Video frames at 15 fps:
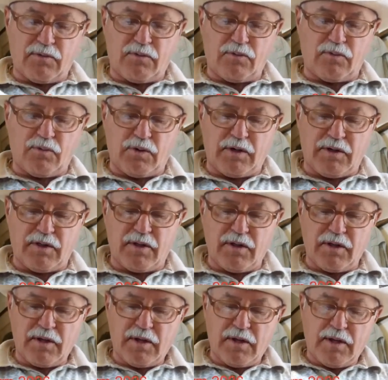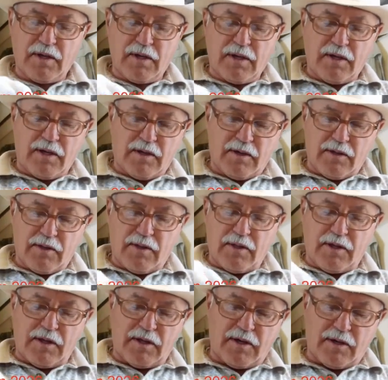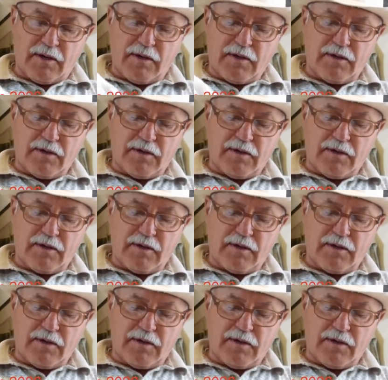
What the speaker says: with the